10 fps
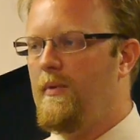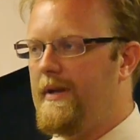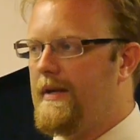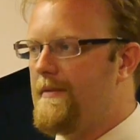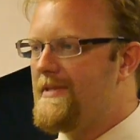
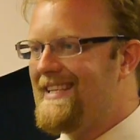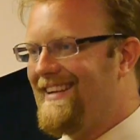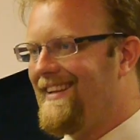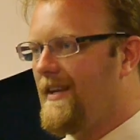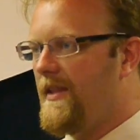We ended up
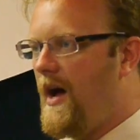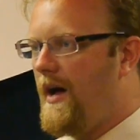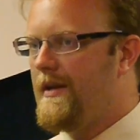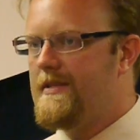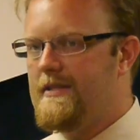settling on the
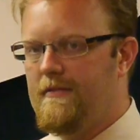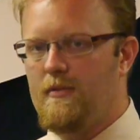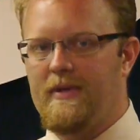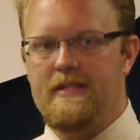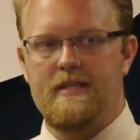Honda
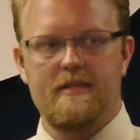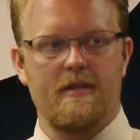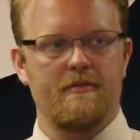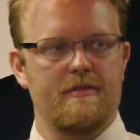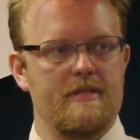Silverwing
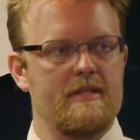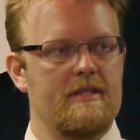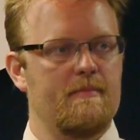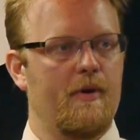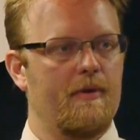
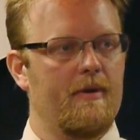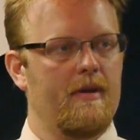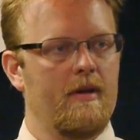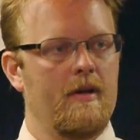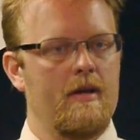600cc motor,
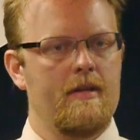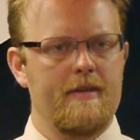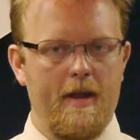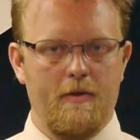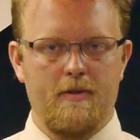
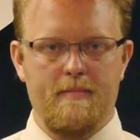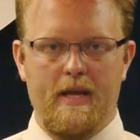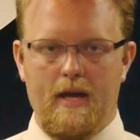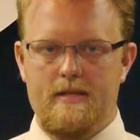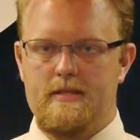not only
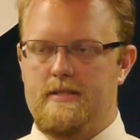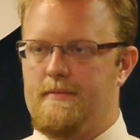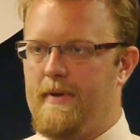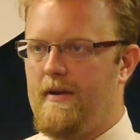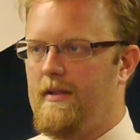because
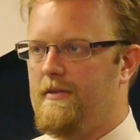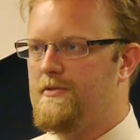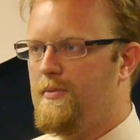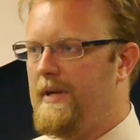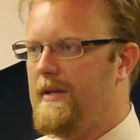it's a
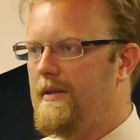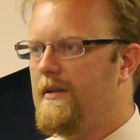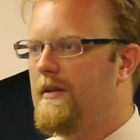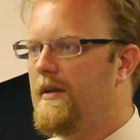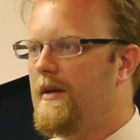parallel twin
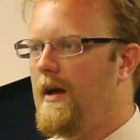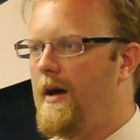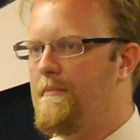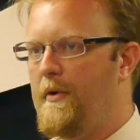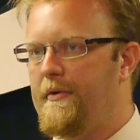
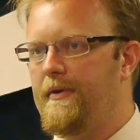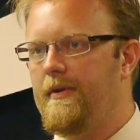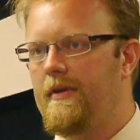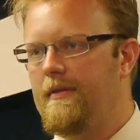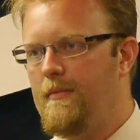uh, motor
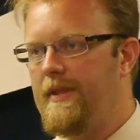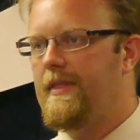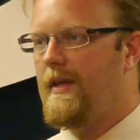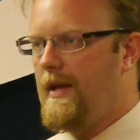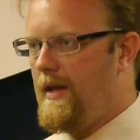
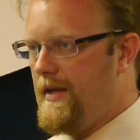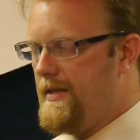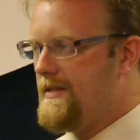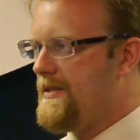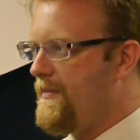with a
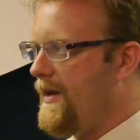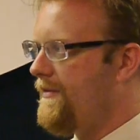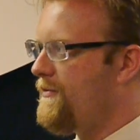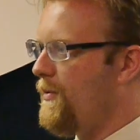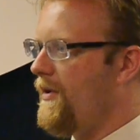decent
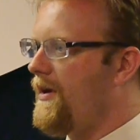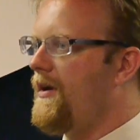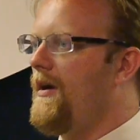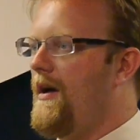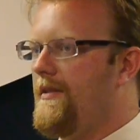amount of torque
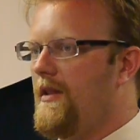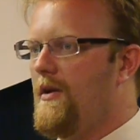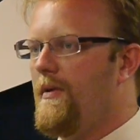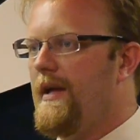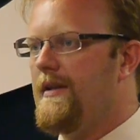on the
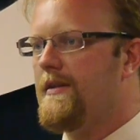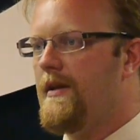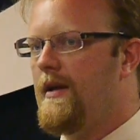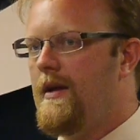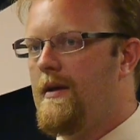low end,
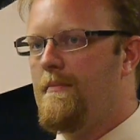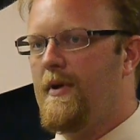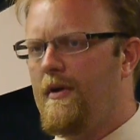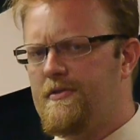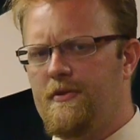
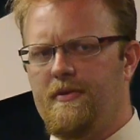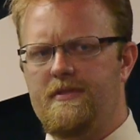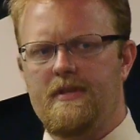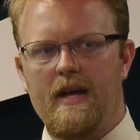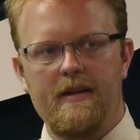but also
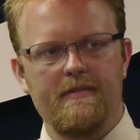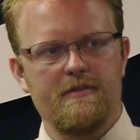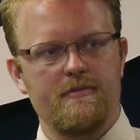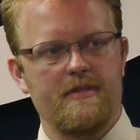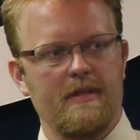it's kind of
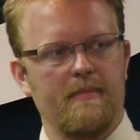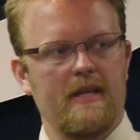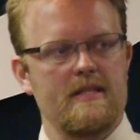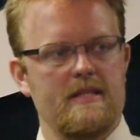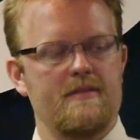interesting
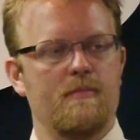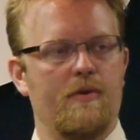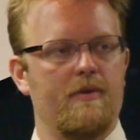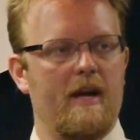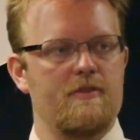because this
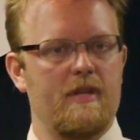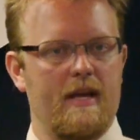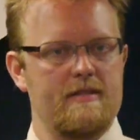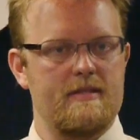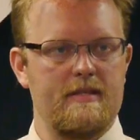motor
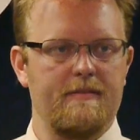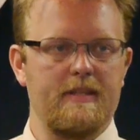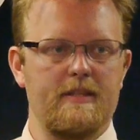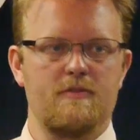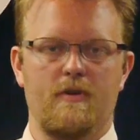actually has a
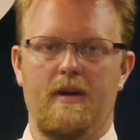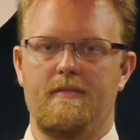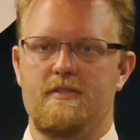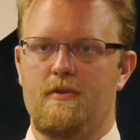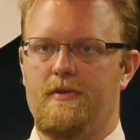CVT
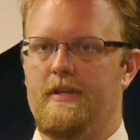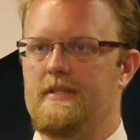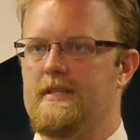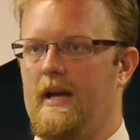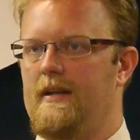drive that's already
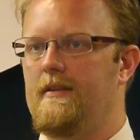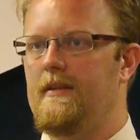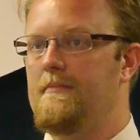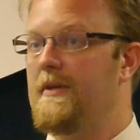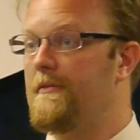designed
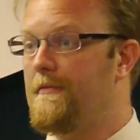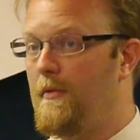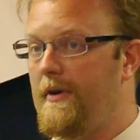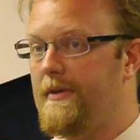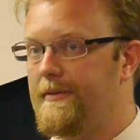into the
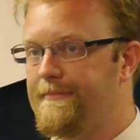core.